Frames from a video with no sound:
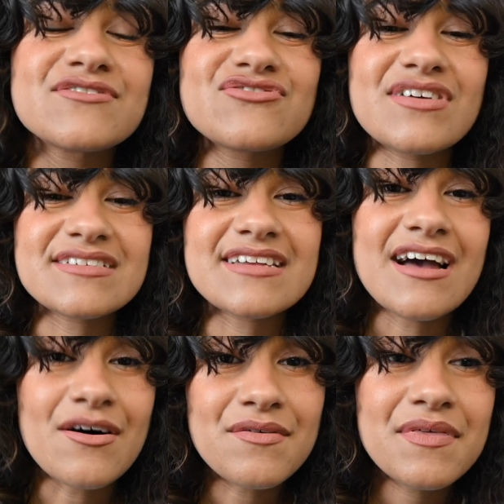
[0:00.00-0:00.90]
Try to stay
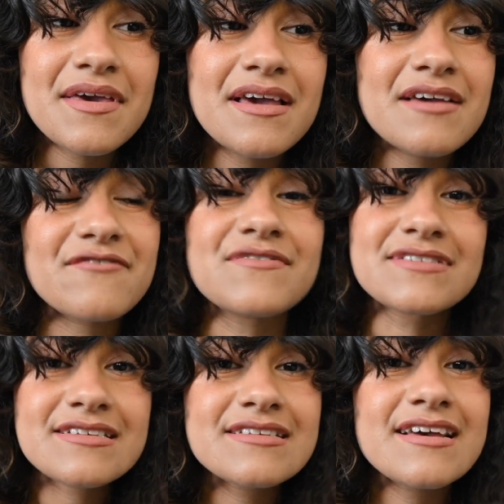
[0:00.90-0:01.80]
healthy
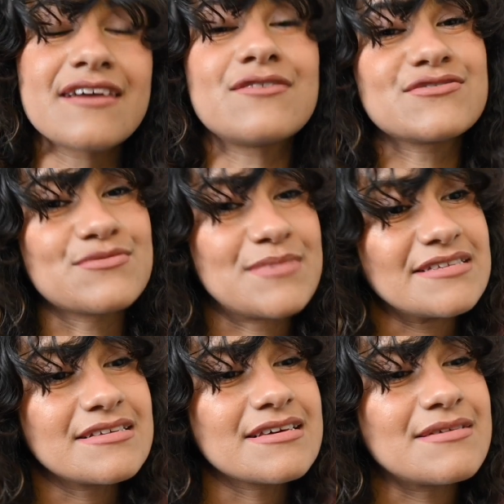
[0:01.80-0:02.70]
physically and also
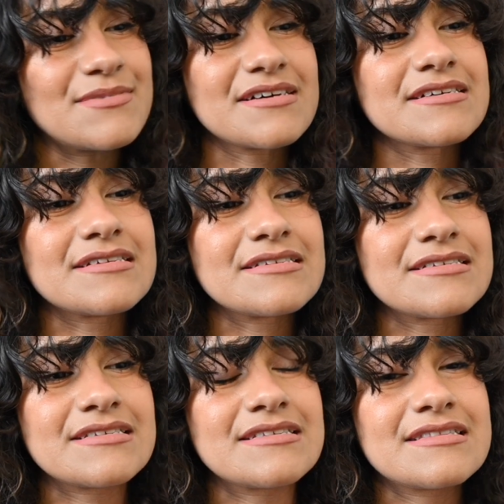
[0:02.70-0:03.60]
mentally,
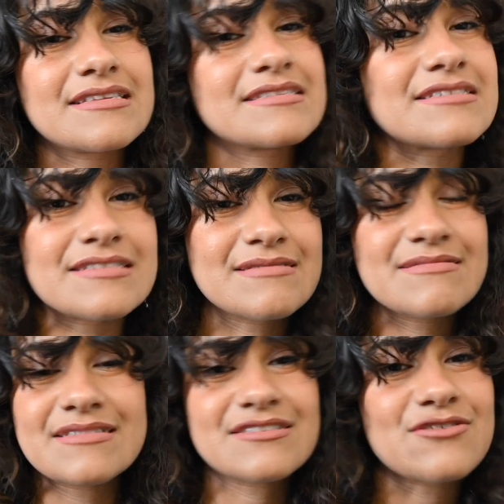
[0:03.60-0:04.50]
because
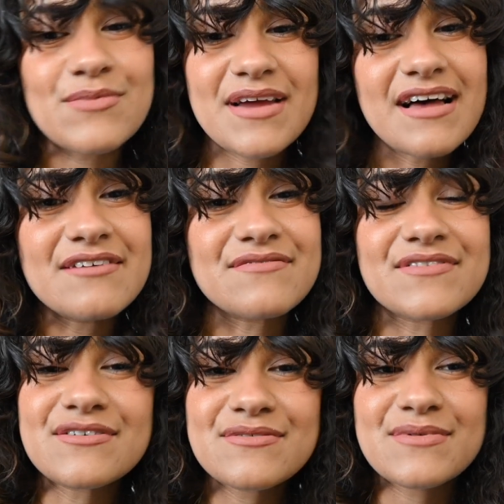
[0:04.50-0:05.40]
it's all we have,
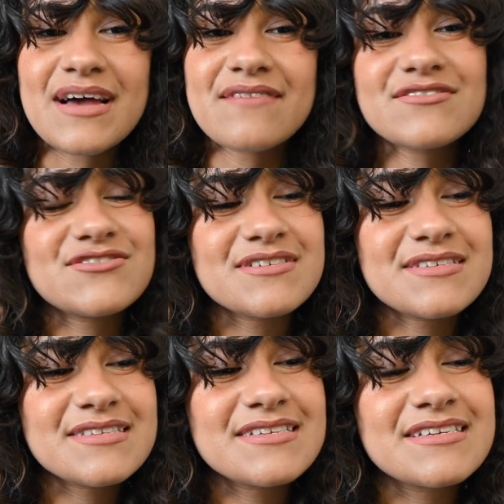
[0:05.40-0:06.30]
you know? We have to
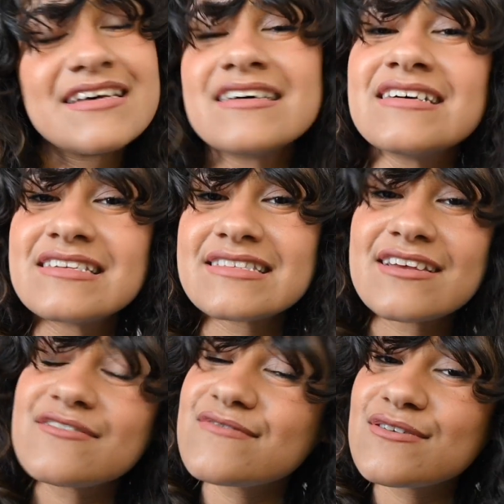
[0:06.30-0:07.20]
just
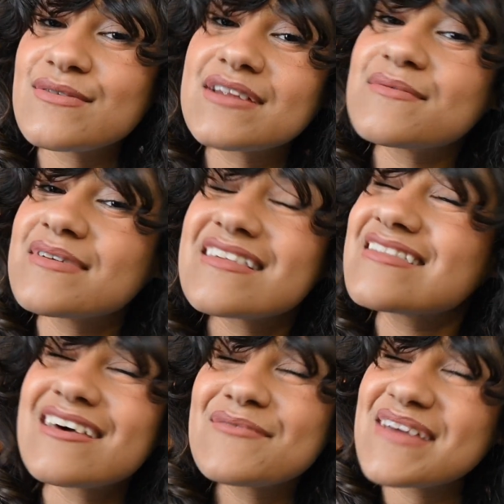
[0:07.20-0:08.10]
stay afloat any way
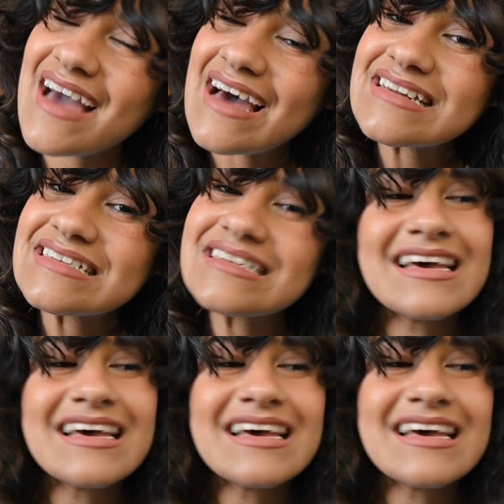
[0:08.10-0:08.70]
that we can.